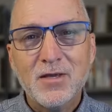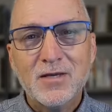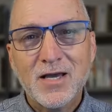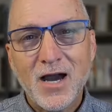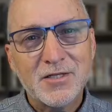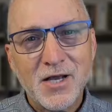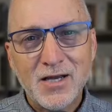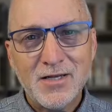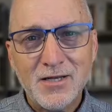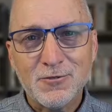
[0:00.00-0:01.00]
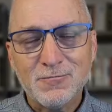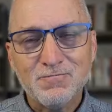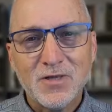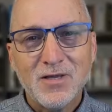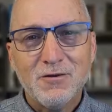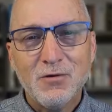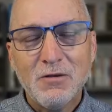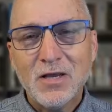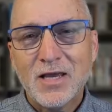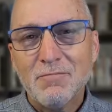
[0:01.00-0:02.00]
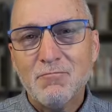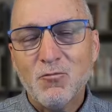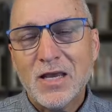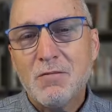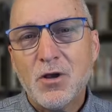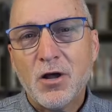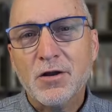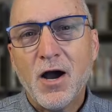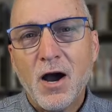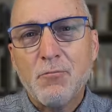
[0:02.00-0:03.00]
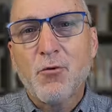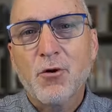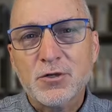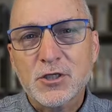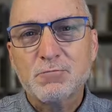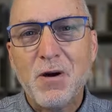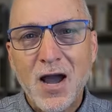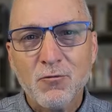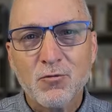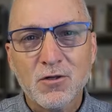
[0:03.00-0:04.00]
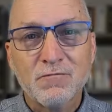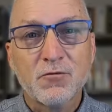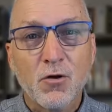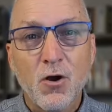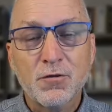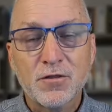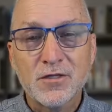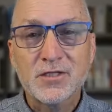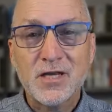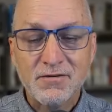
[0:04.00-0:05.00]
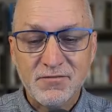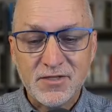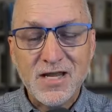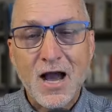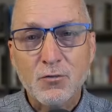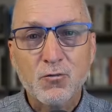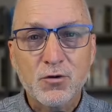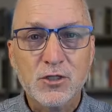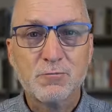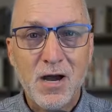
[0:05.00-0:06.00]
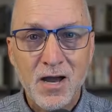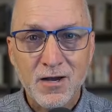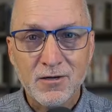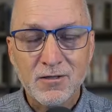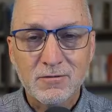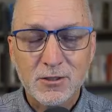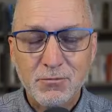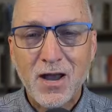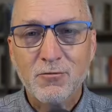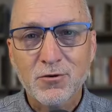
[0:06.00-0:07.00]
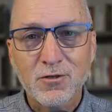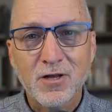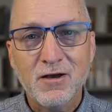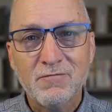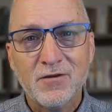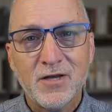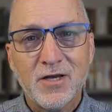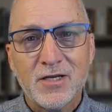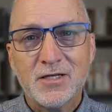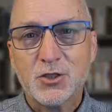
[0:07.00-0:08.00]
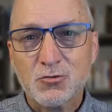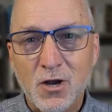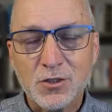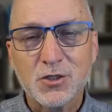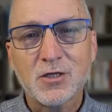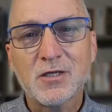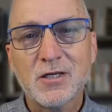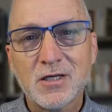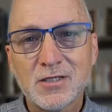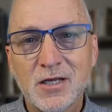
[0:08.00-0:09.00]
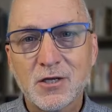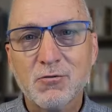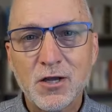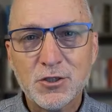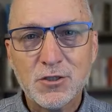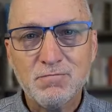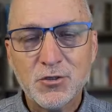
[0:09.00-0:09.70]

God's ideal. We, we can we can be on an upward spiral of growth instead of a downward spiral spiral of destruction and disintegration.